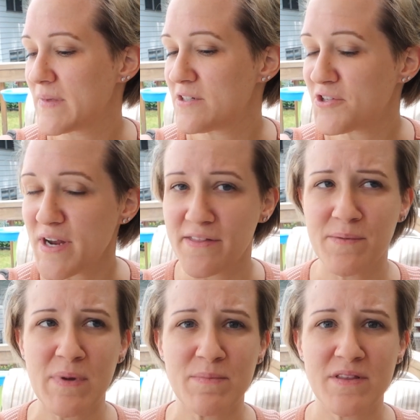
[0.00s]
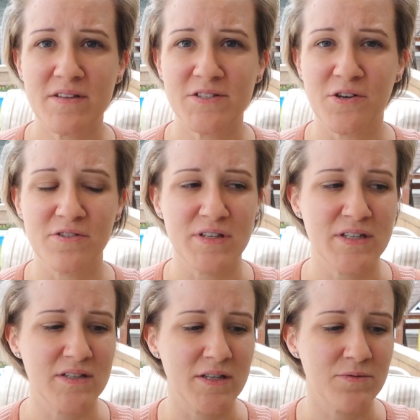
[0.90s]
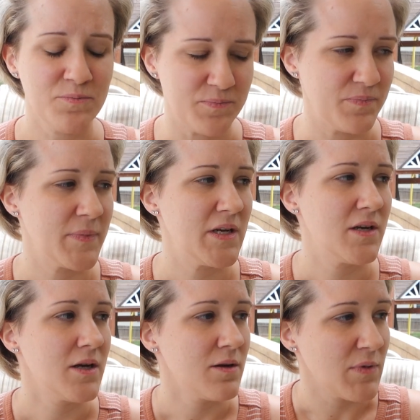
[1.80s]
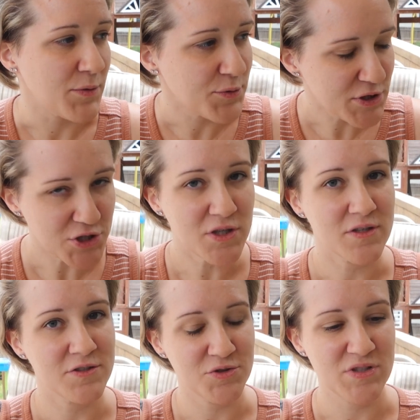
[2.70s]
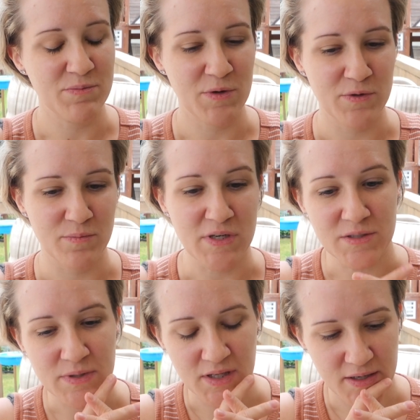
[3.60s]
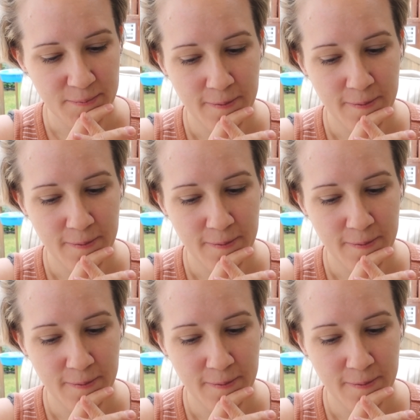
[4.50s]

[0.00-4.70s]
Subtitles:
So yeah, that made me start thinking like, maybe we should do something with the basement. Like,